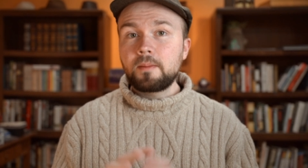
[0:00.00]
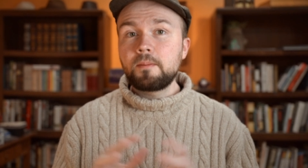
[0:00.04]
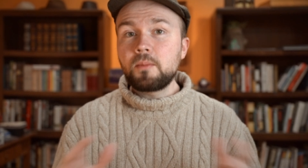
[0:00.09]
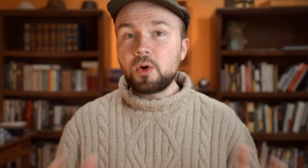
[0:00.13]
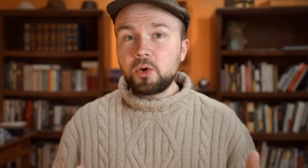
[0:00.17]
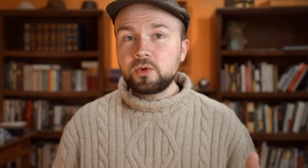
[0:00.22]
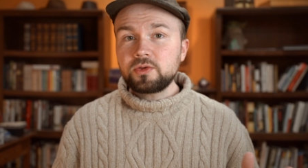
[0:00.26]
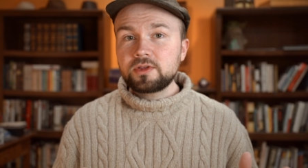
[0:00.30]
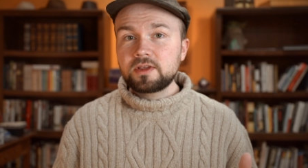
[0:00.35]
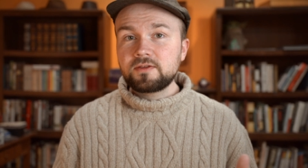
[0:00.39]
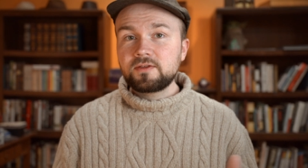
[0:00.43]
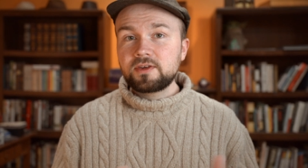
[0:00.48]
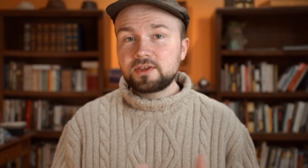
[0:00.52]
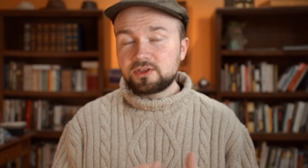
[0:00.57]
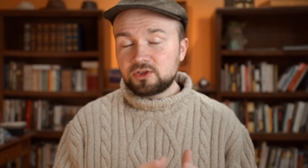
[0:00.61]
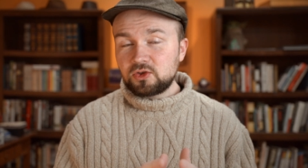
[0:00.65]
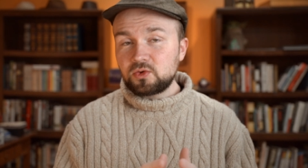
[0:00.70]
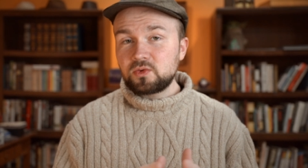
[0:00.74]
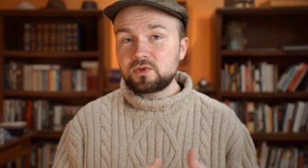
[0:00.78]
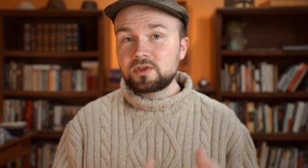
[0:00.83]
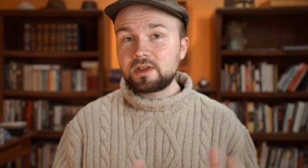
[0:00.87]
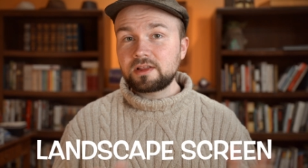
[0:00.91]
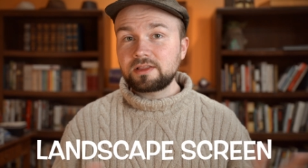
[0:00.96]
most of us
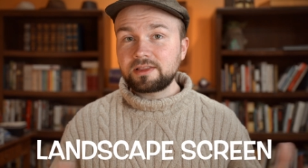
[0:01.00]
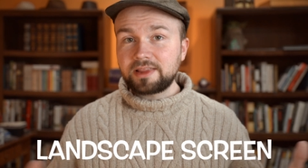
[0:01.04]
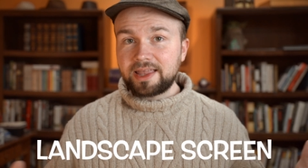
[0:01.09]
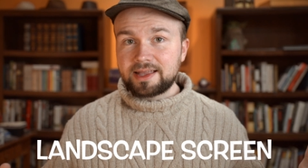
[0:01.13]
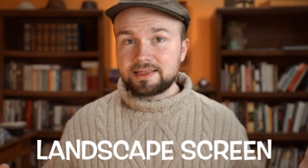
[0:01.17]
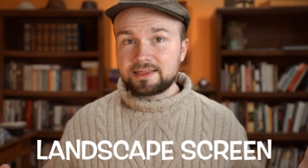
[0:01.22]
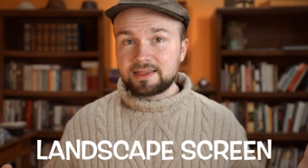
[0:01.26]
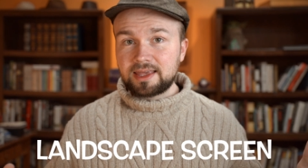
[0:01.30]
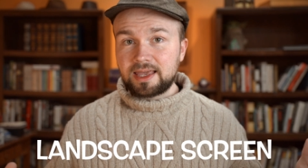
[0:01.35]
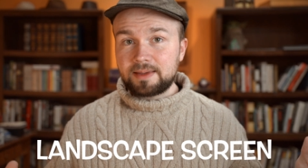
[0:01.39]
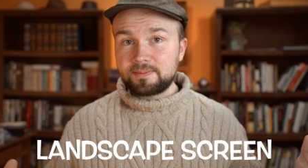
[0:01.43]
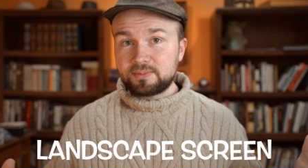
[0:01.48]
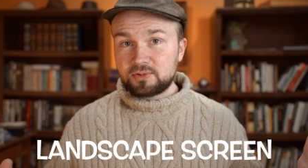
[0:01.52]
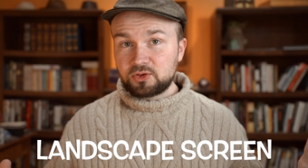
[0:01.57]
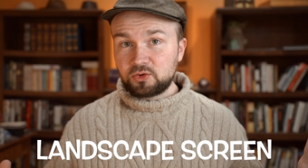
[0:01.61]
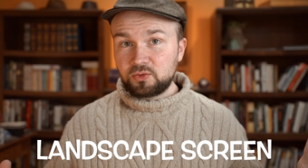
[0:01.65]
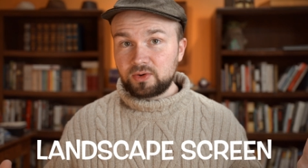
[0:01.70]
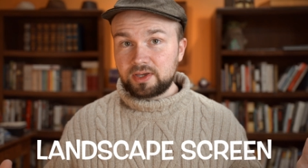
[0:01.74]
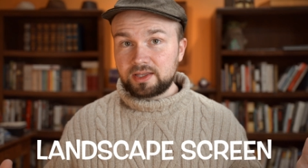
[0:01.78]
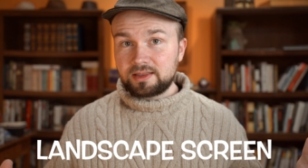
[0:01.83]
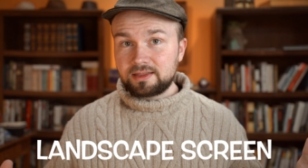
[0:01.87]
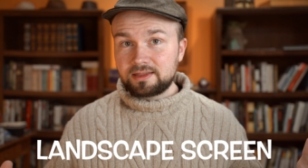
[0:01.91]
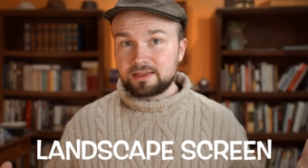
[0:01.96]
use landscape
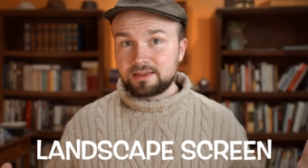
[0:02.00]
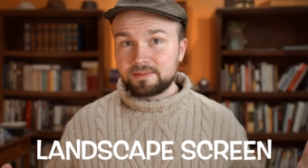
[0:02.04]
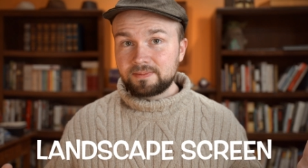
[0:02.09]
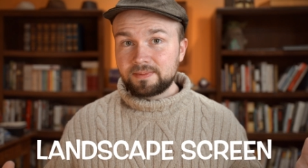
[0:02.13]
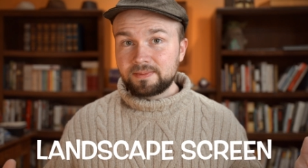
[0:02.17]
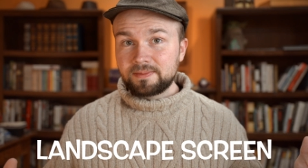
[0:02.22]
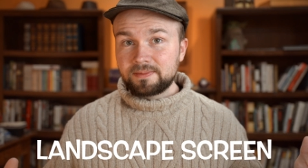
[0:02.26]
screens.